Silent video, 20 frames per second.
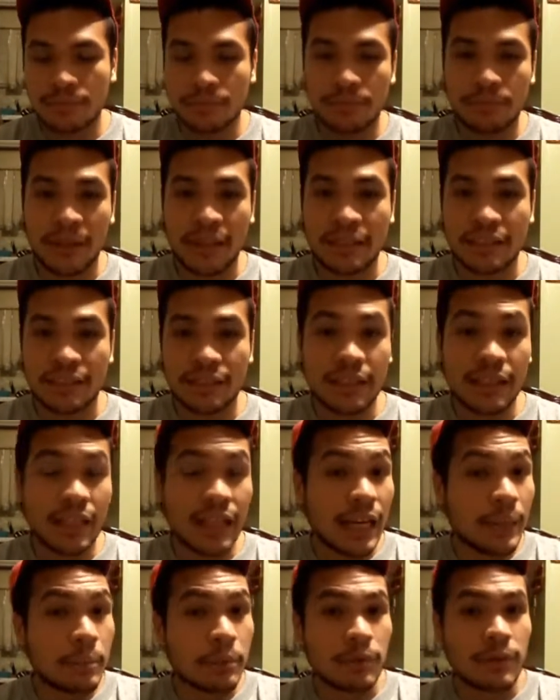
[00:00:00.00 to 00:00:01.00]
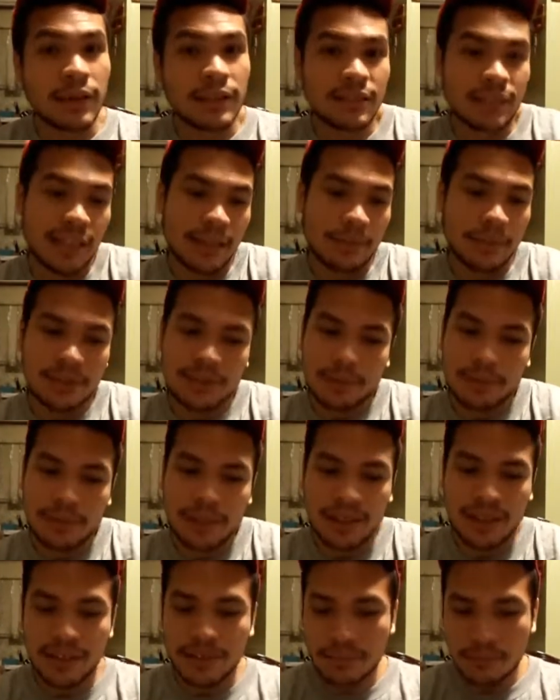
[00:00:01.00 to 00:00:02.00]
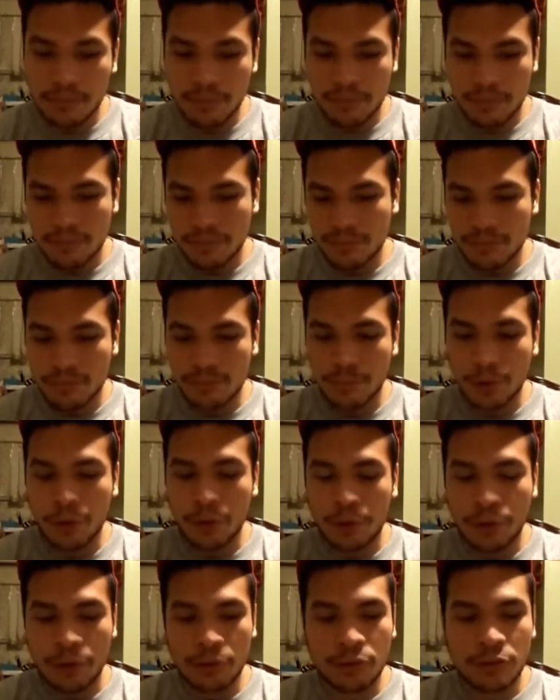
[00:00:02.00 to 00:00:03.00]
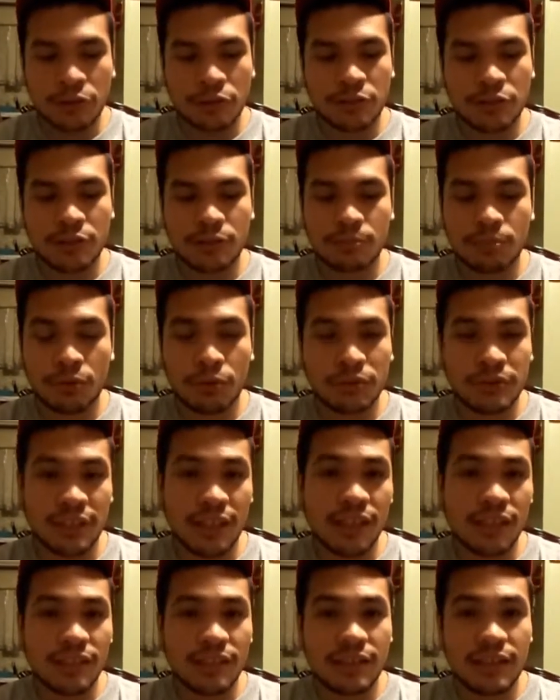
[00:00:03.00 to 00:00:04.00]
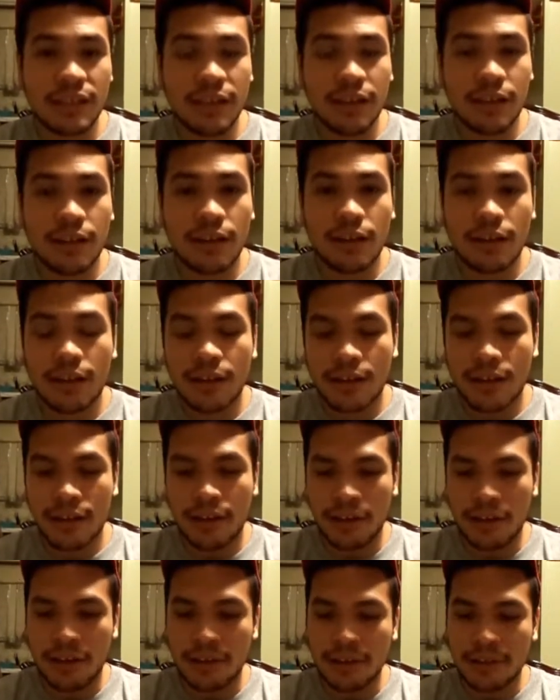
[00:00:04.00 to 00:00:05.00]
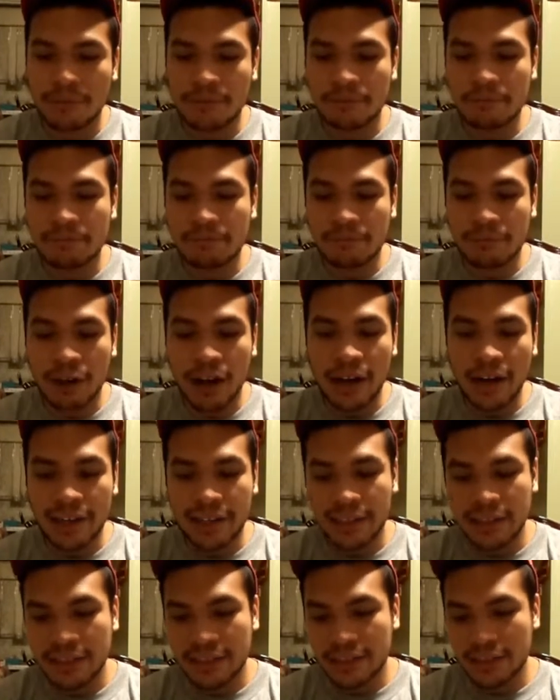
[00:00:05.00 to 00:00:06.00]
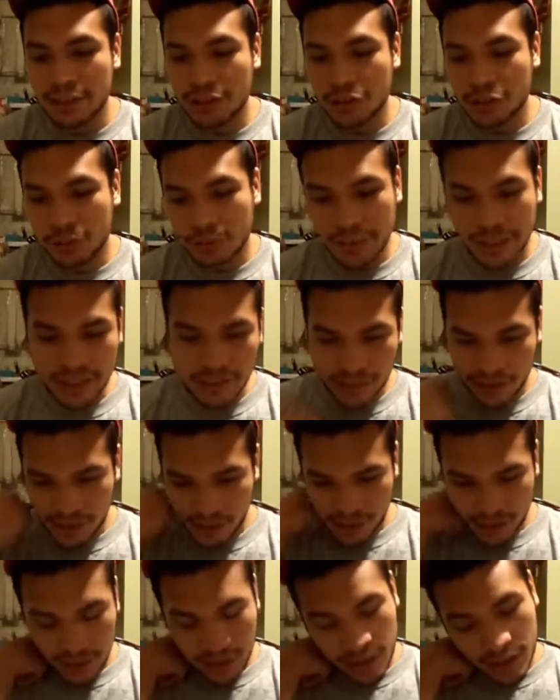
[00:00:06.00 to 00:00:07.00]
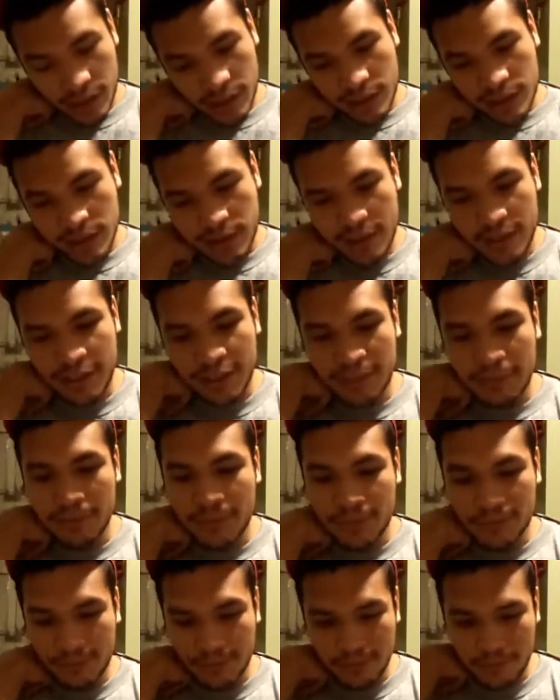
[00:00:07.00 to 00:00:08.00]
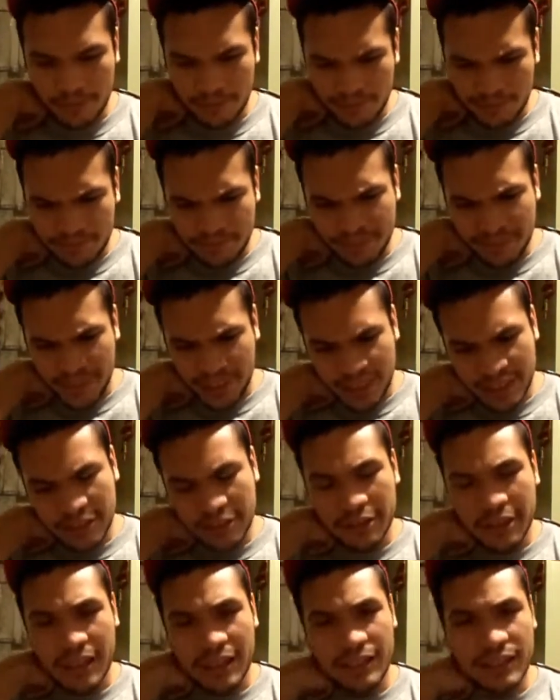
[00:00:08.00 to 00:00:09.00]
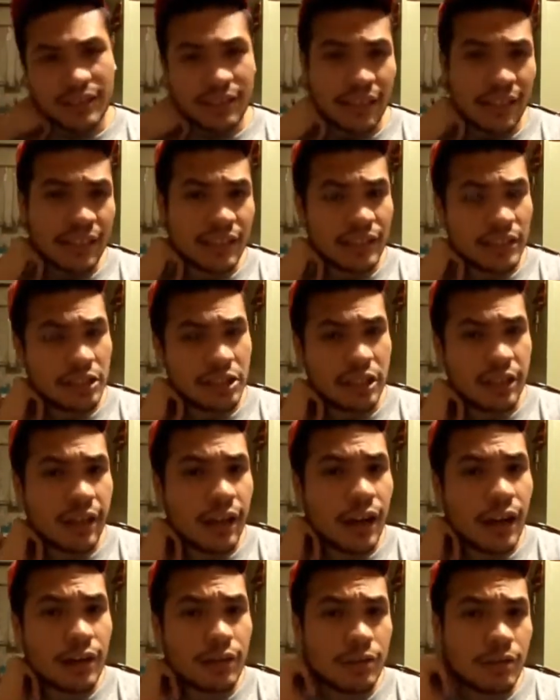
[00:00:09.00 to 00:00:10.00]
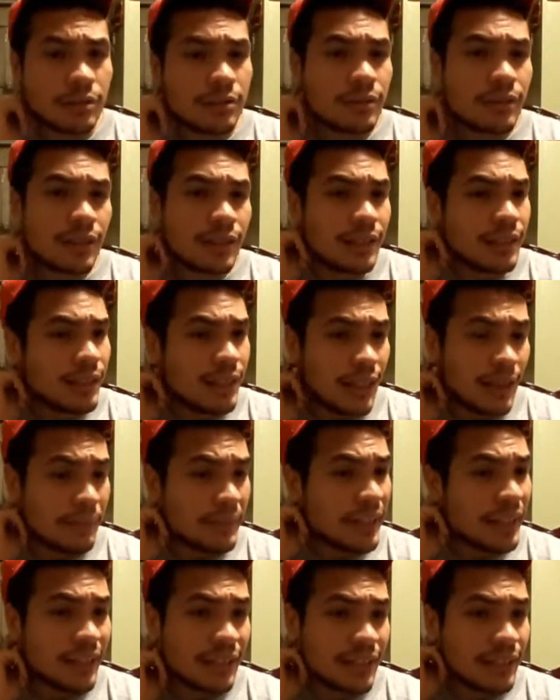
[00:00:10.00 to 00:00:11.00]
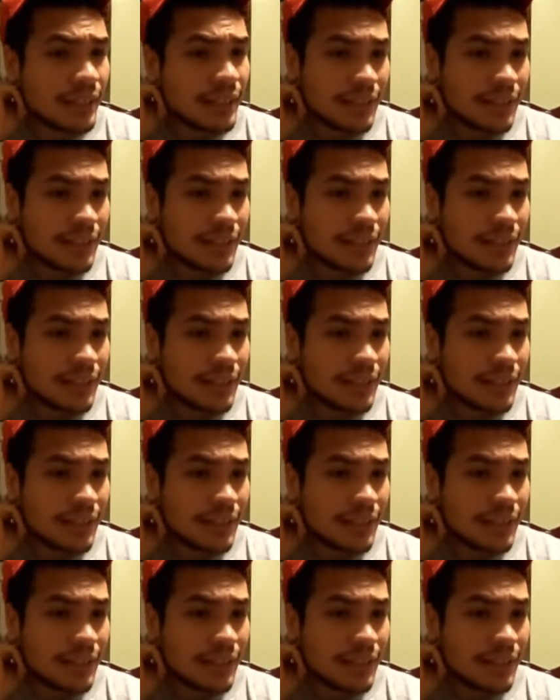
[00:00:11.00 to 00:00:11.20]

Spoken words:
Basically, labor rights came into play. Workers protested, rioting in the streets. In the United States, in Chicago, I mean,